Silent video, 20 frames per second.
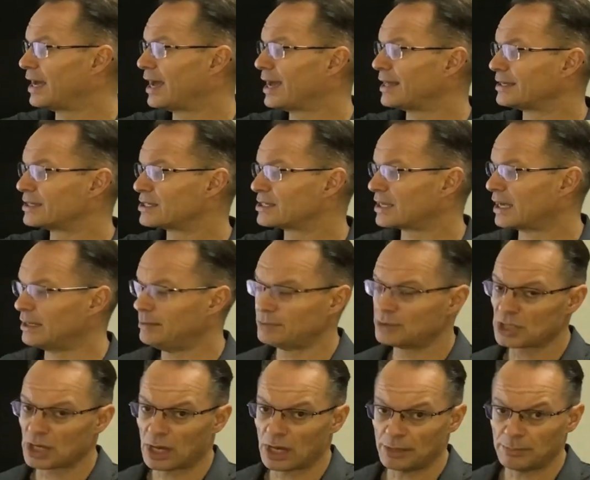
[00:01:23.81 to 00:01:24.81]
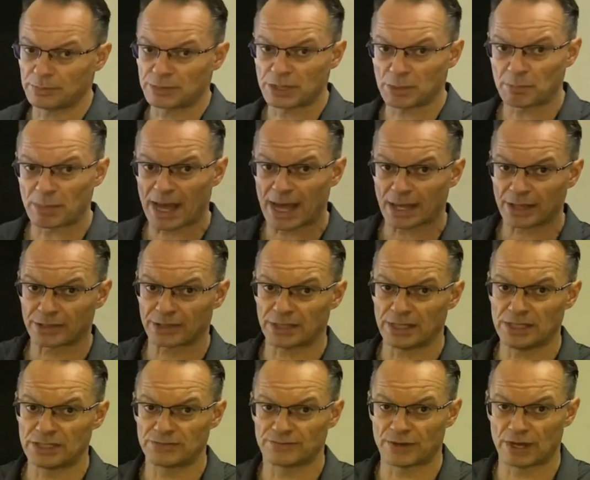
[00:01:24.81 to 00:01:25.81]
At the same time, the path
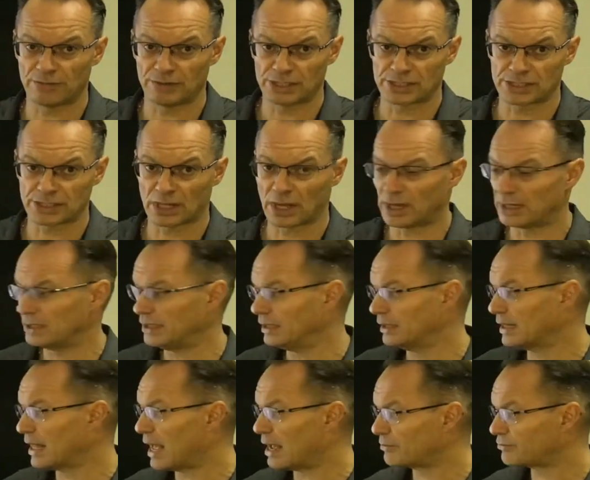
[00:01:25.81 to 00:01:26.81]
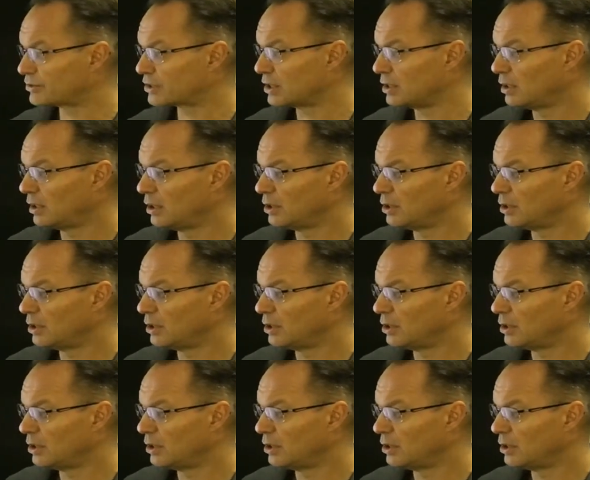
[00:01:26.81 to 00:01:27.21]
is very slightly left.